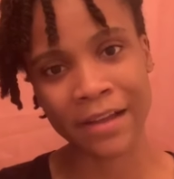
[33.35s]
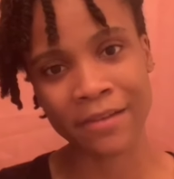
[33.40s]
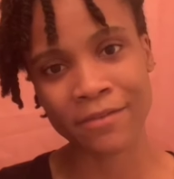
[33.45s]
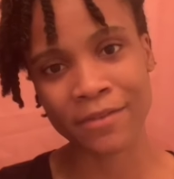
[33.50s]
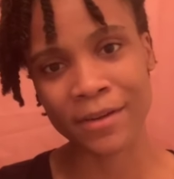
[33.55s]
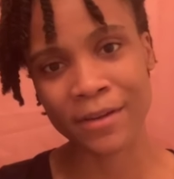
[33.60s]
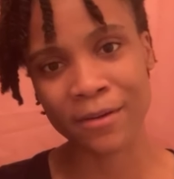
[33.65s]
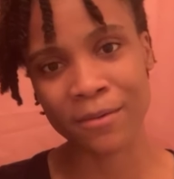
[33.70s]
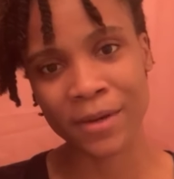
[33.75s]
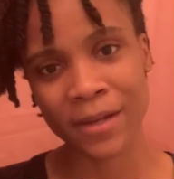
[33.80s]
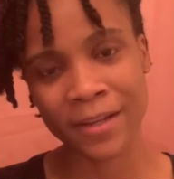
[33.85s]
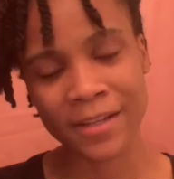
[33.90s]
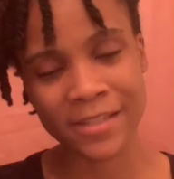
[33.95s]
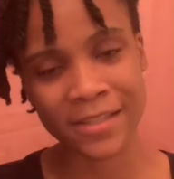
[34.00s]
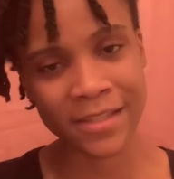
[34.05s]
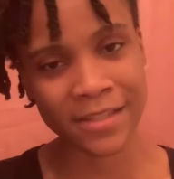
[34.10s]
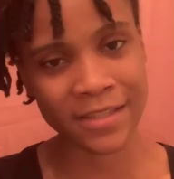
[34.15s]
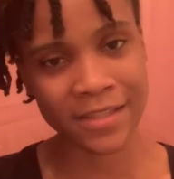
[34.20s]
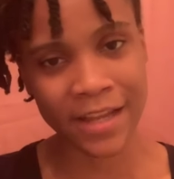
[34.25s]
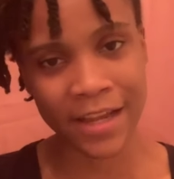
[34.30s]
And for anyone that's
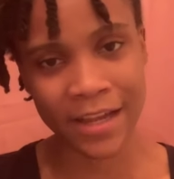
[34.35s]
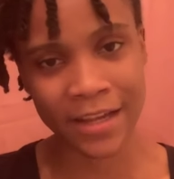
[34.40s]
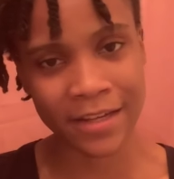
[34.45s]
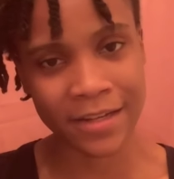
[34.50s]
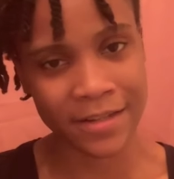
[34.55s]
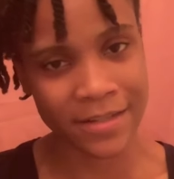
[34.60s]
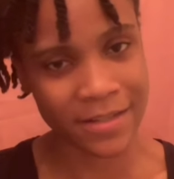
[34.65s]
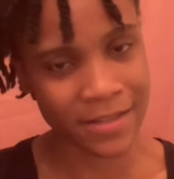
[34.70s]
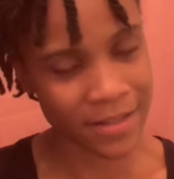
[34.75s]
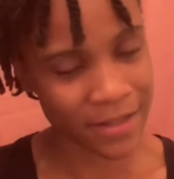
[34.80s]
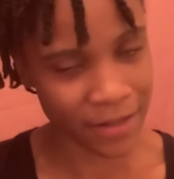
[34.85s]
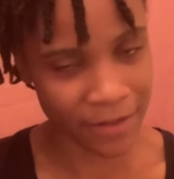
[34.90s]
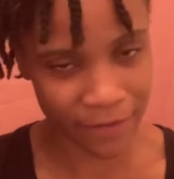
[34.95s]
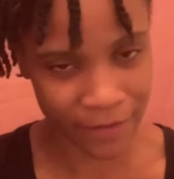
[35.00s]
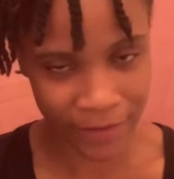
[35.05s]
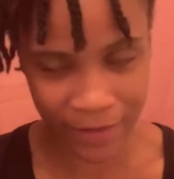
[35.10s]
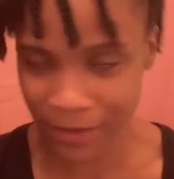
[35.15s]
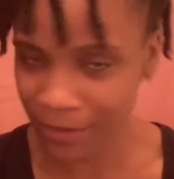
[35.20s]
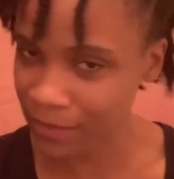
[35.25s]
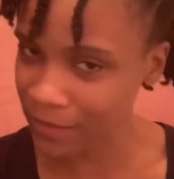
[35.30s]
decided to stick
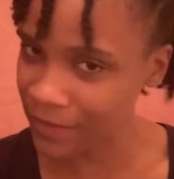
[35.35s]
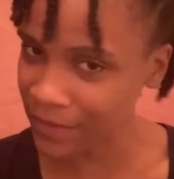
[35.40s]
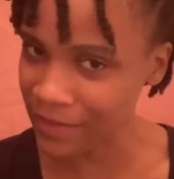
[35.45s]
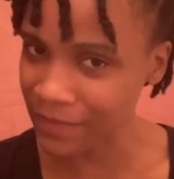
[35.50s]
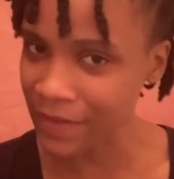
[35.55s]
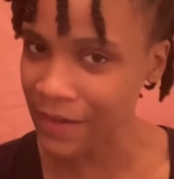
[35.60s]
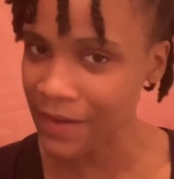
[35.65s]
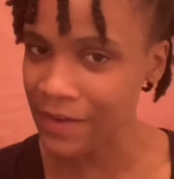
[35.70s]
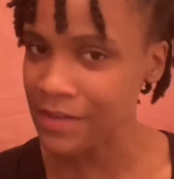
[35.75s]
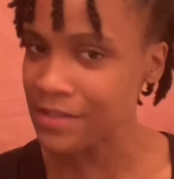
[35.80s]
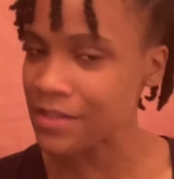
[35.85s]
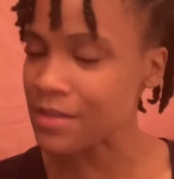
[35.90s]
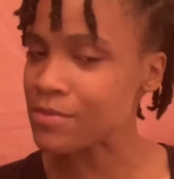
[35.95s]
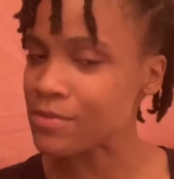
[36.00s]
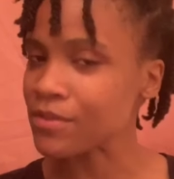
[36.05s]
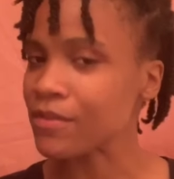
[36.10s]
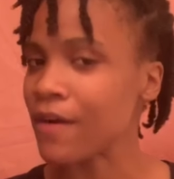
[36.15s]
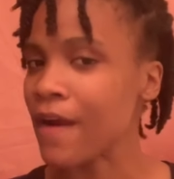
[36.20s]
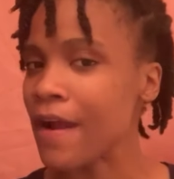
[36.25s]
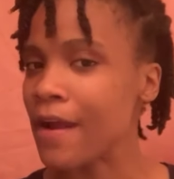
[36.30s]
around and
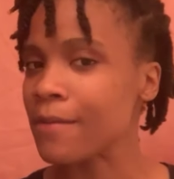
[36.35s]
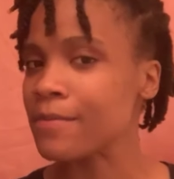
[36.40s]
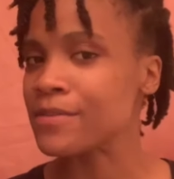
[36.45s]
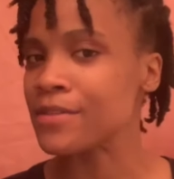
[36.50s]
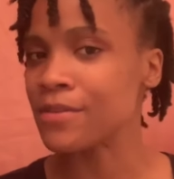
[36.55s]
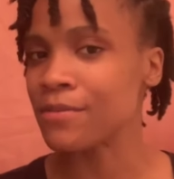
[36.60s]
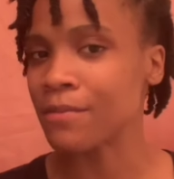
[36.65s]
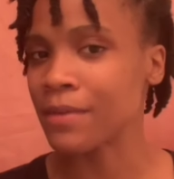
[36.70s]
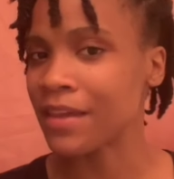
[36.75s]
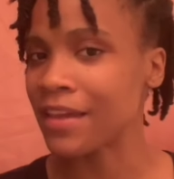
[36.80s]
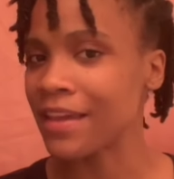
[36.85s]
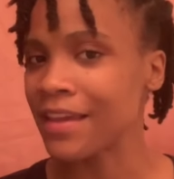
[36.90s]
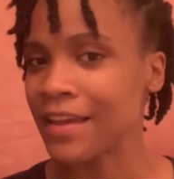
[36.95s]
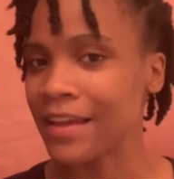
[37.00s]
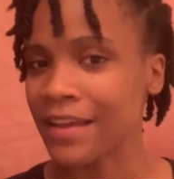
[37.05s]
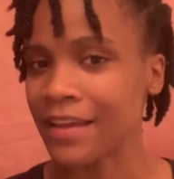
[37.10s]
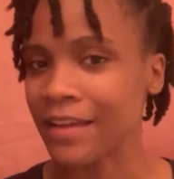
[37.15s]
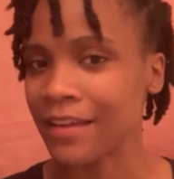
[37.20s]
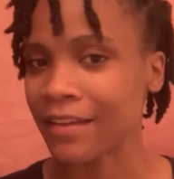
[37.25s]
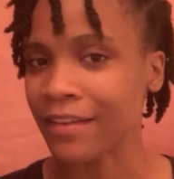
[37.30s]
subscribe to me
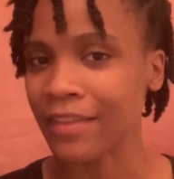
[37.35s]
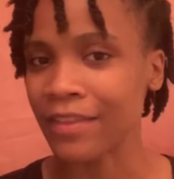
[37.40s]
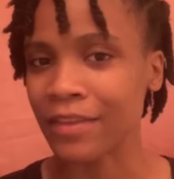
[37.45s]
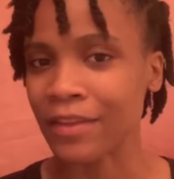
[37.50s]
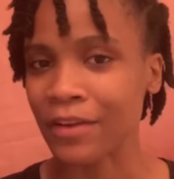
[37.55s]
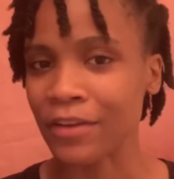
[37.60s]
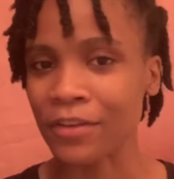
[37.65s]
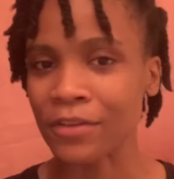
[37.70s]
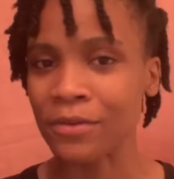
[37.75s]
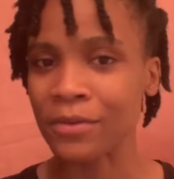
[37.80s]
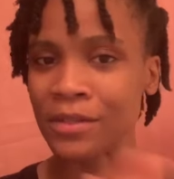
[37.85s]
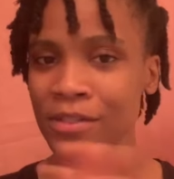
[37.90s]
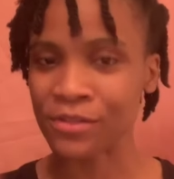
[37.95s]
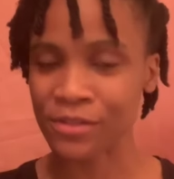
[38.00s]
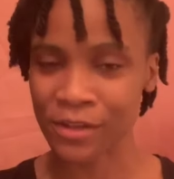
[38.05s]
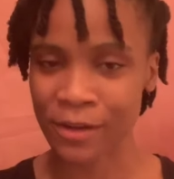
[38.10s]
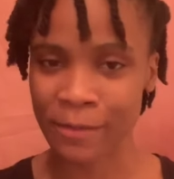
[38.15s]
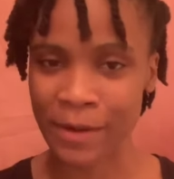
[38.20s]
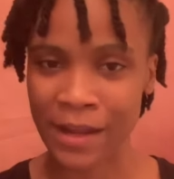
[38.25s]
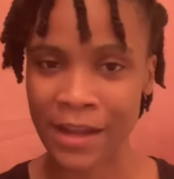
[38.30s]
and you
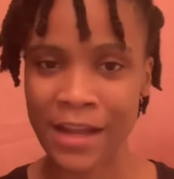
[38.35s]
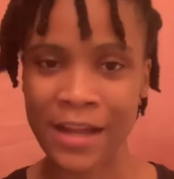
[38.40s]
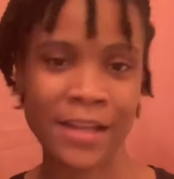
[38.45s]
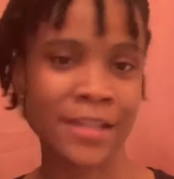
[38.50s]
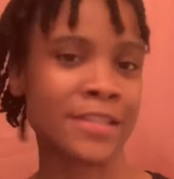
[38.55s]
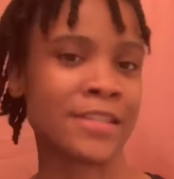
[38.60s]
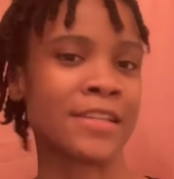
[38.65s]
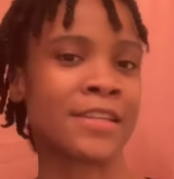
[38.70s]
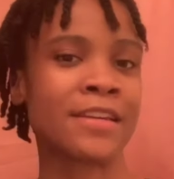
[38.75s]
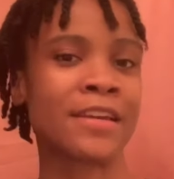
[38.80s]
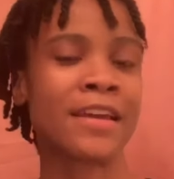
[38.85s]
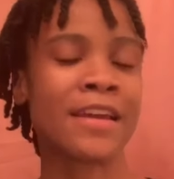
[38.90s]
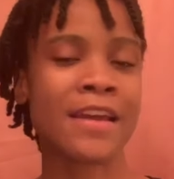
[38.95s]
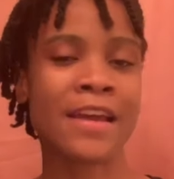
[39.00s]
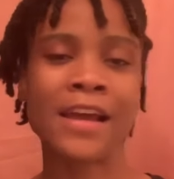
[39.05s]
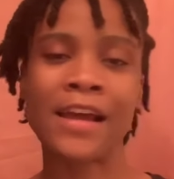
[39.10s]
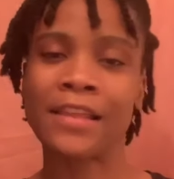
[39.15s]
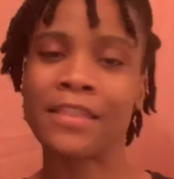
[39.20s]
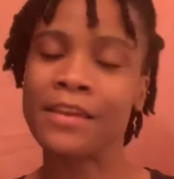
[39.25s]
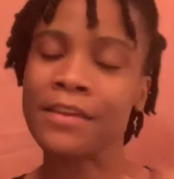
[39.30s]
enjoy my content,
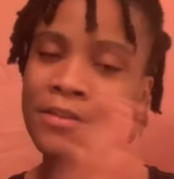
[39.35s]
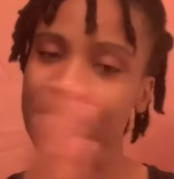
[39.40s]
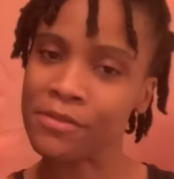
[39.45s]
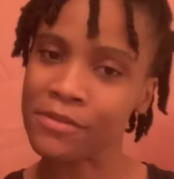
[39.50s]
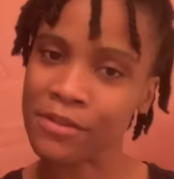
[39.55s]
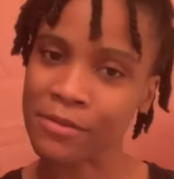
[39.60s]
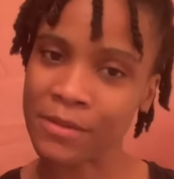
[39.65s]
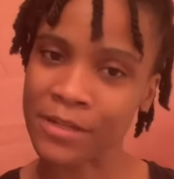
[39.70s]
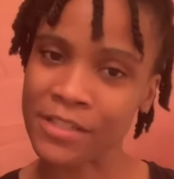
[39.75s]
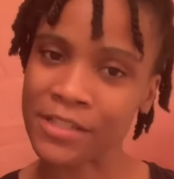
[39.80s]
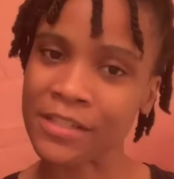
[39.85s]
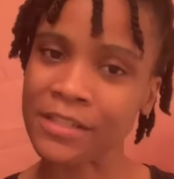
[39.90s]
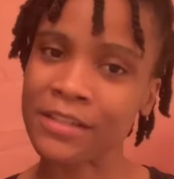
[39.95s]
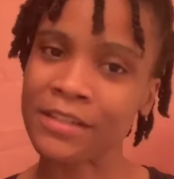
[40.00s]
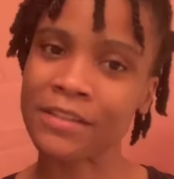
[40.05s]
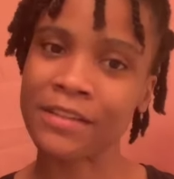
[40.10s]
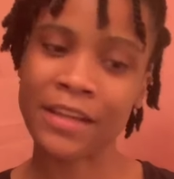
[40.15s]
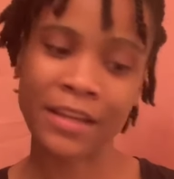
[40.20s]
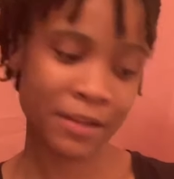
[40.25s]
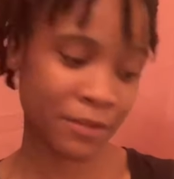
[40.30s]
I thank you so much
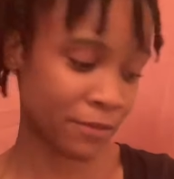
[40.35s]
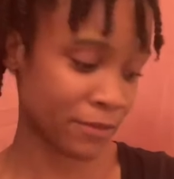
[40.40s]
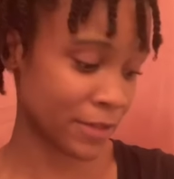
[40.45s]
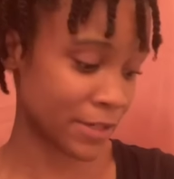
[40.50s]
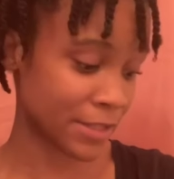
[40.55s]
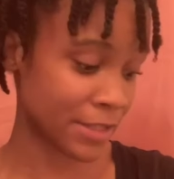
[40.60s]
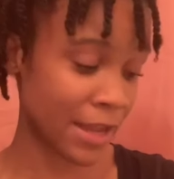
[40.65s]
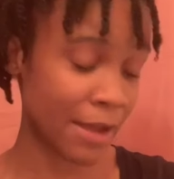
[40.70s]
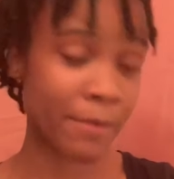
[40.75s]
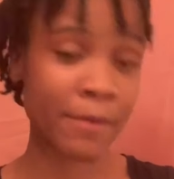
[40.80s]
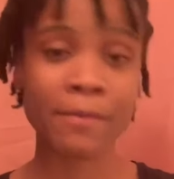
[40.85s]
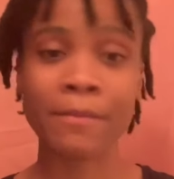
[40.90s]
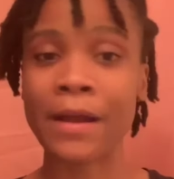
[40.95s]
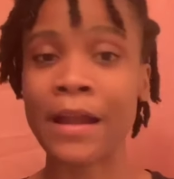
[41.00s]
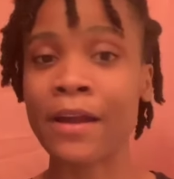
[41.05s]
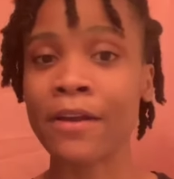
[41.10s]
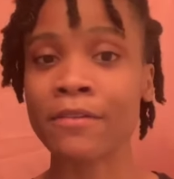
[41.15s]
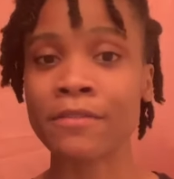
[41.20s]
again for stopping by.